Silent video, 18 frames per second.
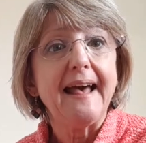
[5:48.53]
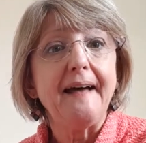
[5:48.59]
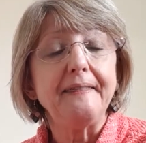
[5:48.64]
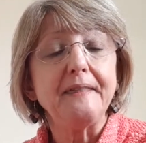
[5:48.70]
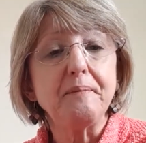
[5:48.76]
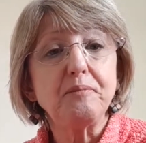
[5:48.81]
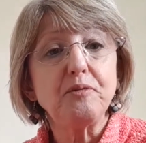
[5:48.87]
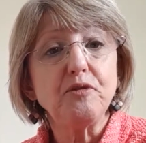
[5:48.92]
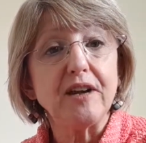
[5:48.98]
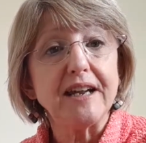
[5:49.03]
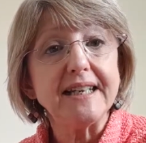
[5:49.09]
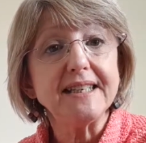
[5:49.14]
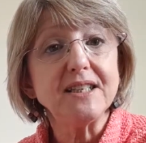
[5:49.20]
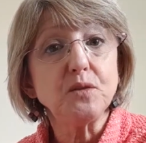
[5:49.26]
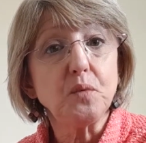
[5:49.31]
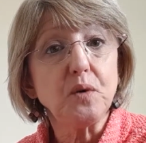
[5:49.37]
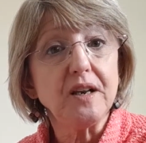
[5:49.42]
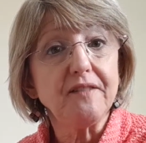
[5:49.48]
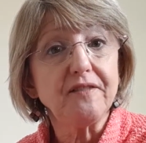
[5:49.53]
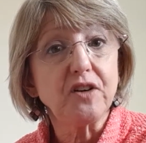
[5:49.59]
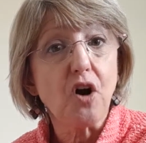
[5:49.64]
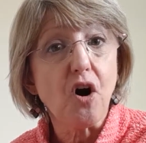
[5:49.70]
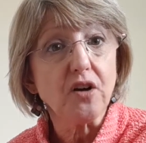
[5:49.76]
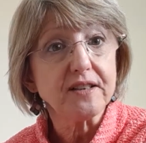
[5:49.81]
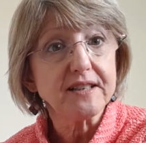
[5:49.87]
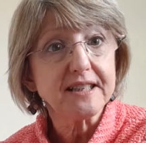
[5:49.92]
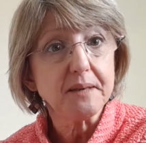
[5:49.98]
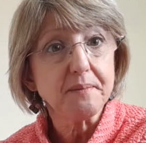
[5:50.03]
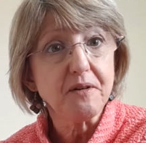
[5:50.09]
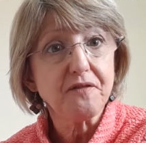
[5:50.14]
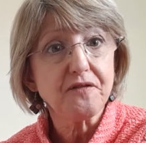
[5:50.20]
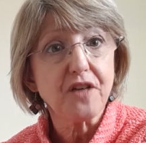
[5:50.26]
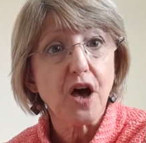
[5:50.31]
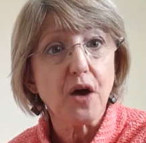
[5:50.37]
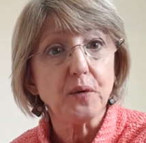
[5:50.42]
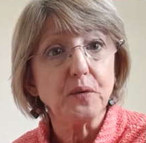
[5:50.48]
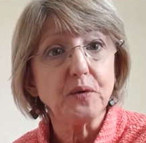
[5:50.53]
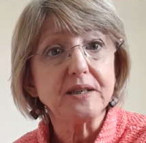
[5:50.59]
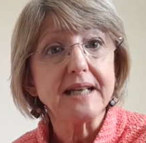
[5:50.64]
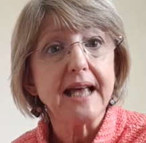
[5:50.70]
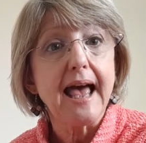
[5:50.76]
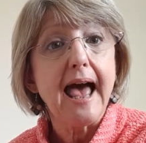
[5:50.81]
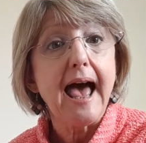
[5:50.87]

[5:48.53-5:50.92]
And the priest will have got some of those